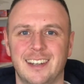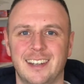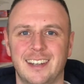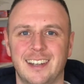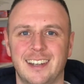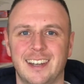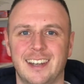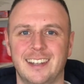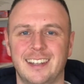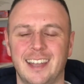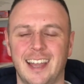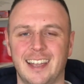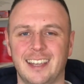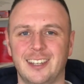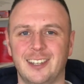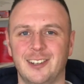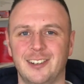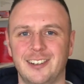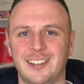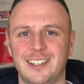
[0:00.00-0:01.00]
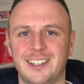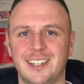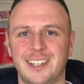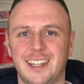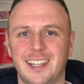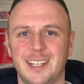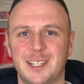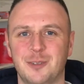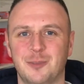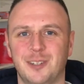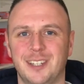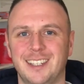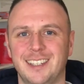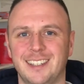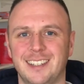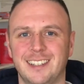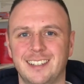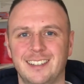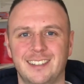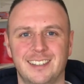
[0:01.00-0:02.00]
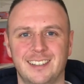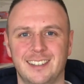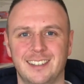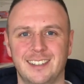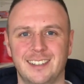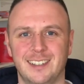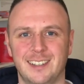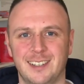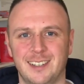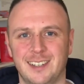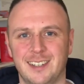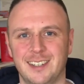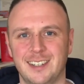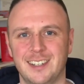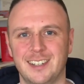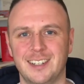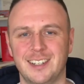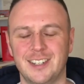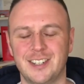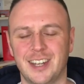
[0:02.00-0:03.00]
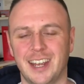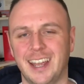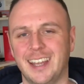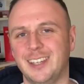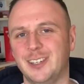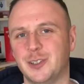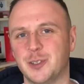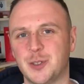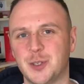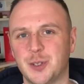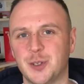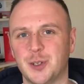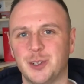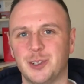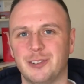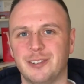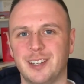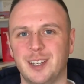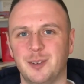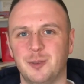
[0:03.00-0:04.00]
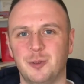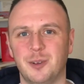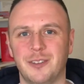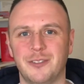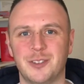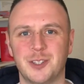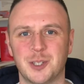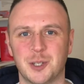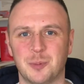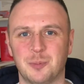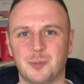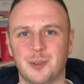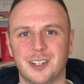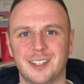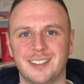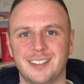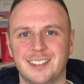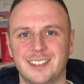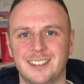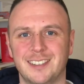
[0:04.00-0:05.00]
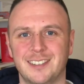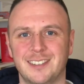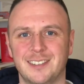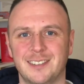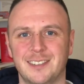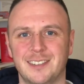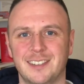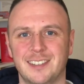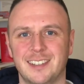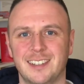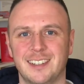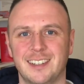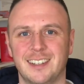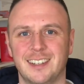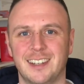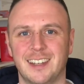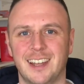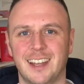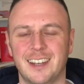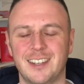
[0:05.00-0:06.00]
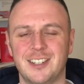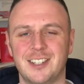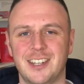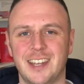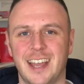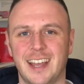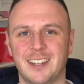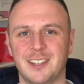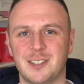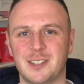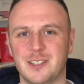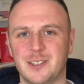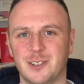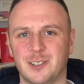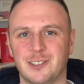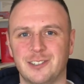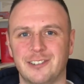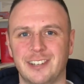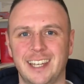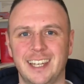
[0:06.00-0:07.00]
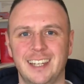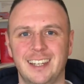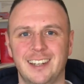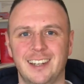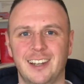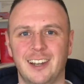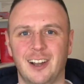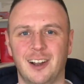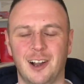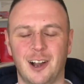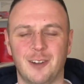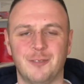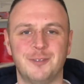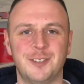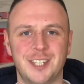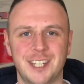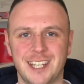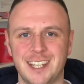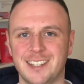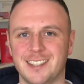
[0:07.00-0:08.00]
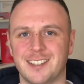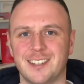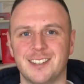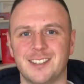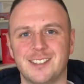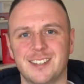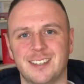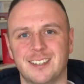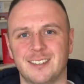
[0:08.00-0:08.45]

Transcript: And encourage you this week, share your story with someone and share the story of Jesus.